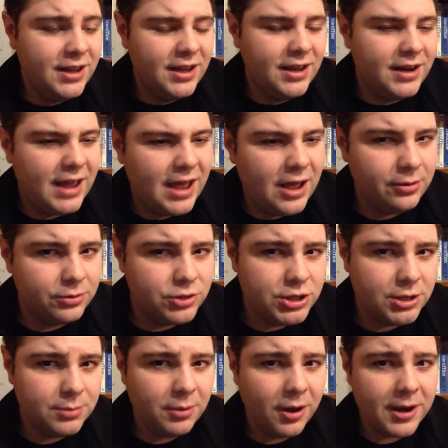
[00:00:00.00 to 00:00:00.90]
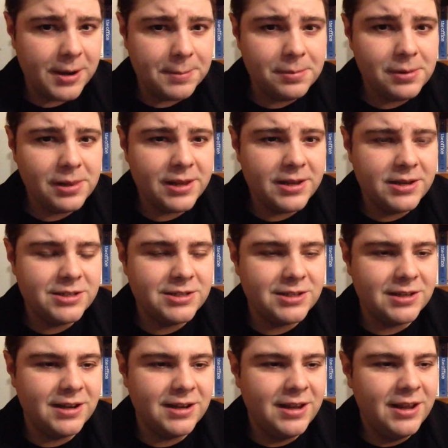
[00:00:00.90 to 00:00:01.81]
and how Giamatti
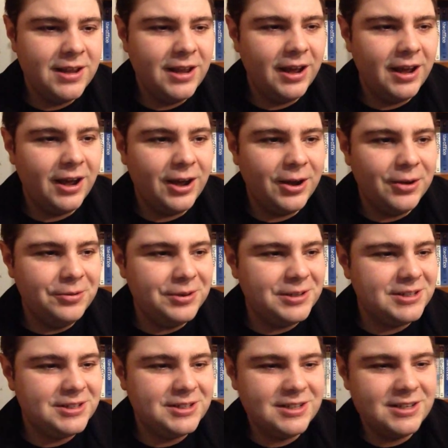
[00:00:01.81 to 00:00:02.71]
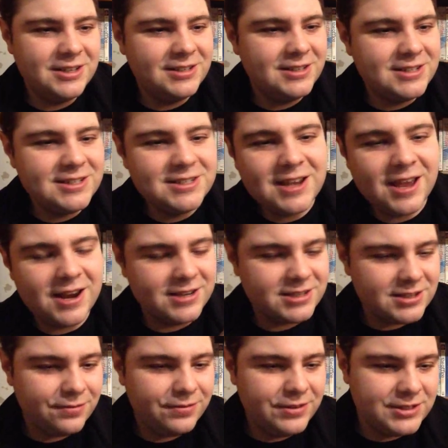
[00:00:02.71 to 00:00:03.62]
plays it with just kind
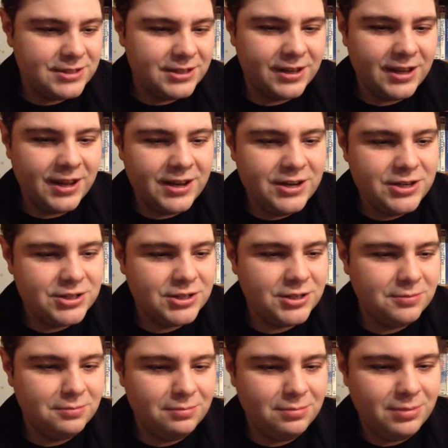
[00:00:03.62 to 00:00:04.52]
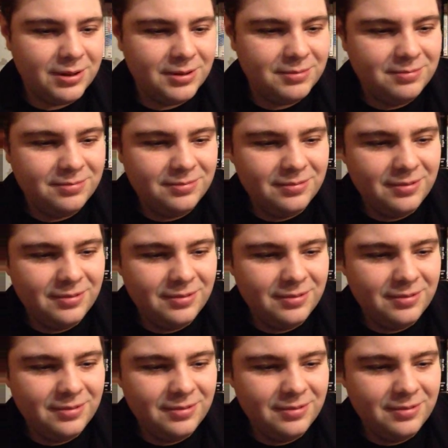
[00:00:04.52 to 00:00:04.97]
of sophistication, but